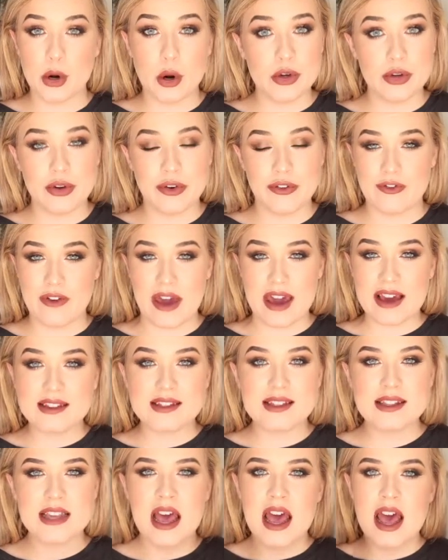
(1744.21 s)
on your
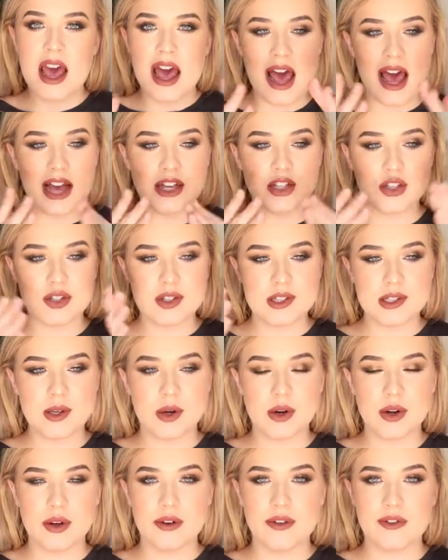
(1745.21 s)
face and just
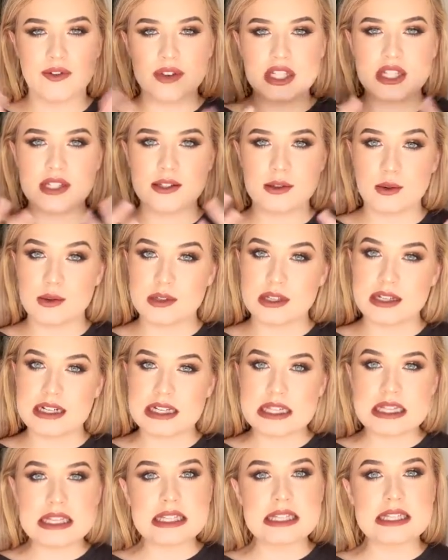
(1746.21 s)
sort of soaks
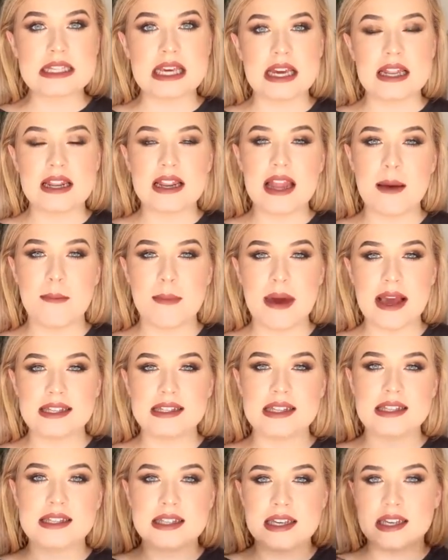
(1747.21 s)
into the skin and makes
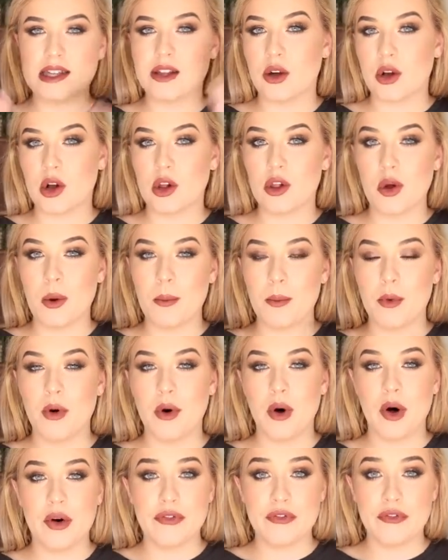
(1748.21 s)
the skin look a lot
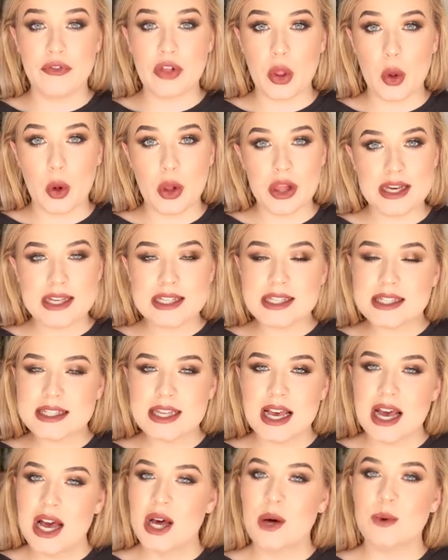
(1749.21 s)
more flawless,
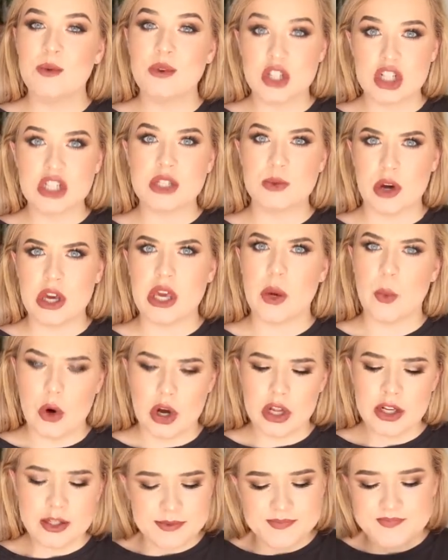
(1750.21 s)
which is what you
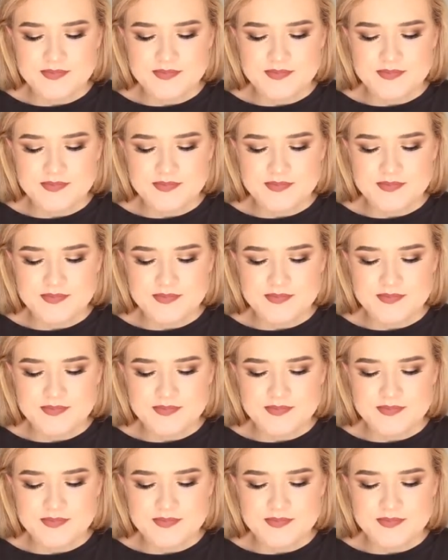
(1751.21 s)
want.